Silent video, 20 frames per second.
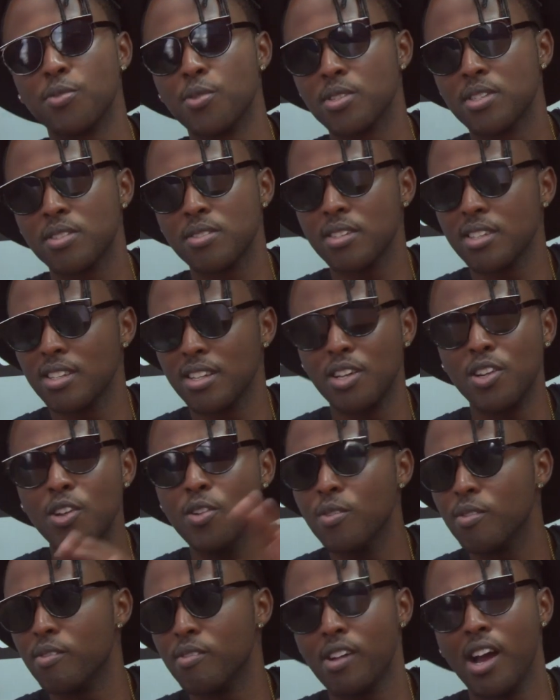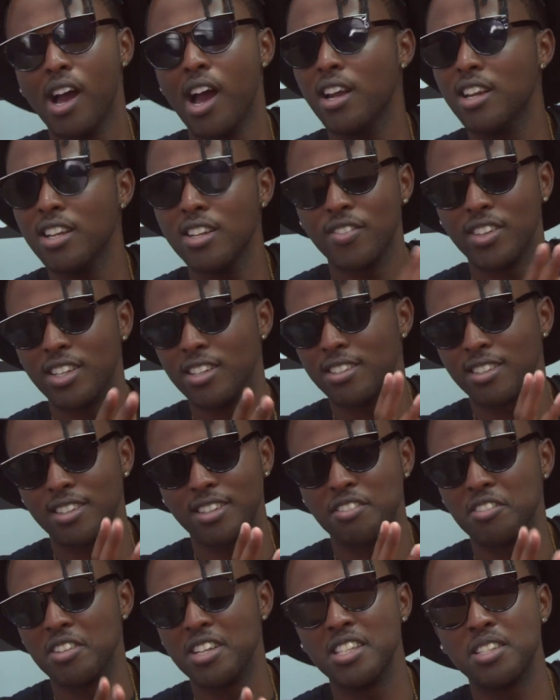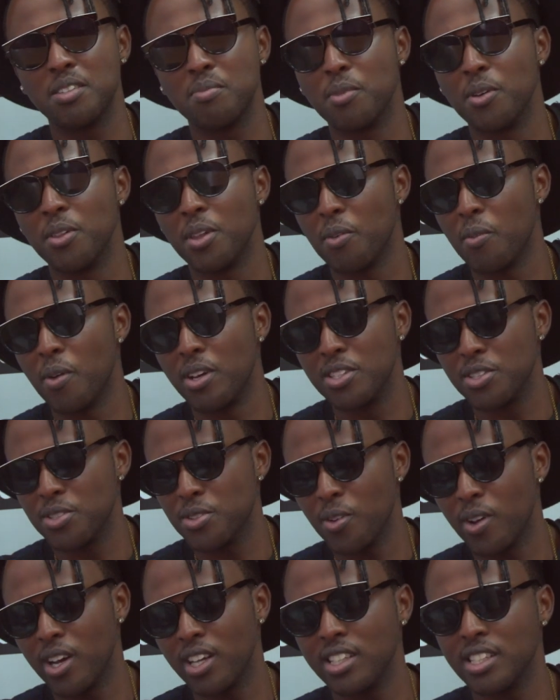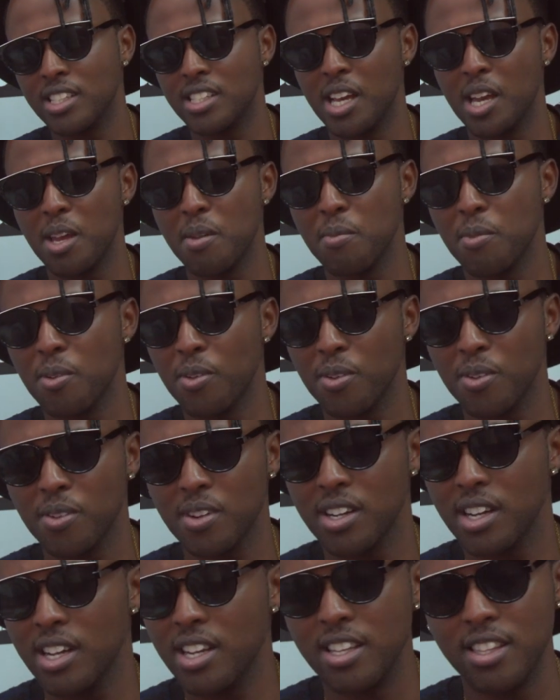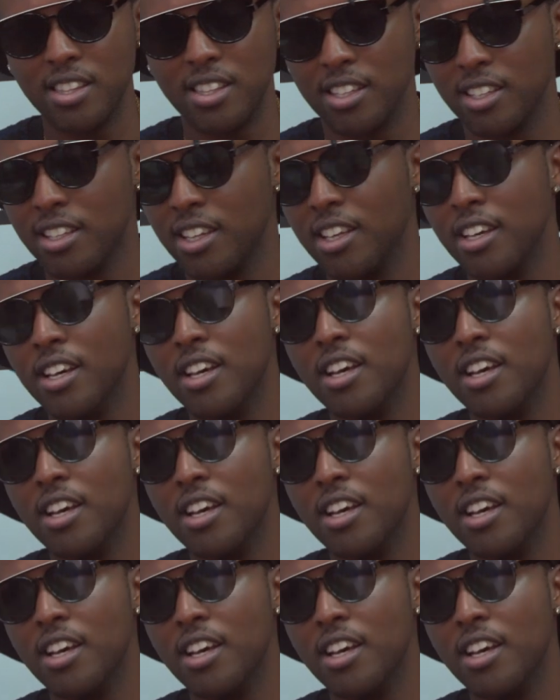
I hadn't even released more than one song at the time or anything.